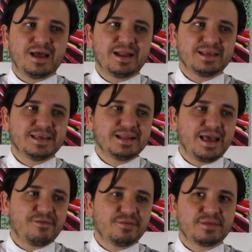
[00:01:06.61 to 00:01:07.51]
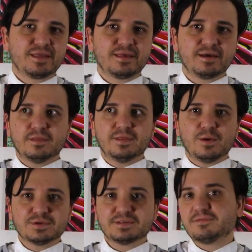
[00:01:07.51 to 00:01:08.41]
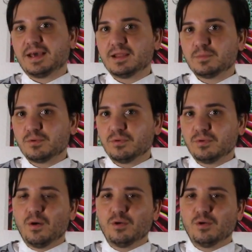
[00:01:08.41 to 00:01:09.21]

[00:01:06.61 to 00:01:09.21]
I didn't get everything that was available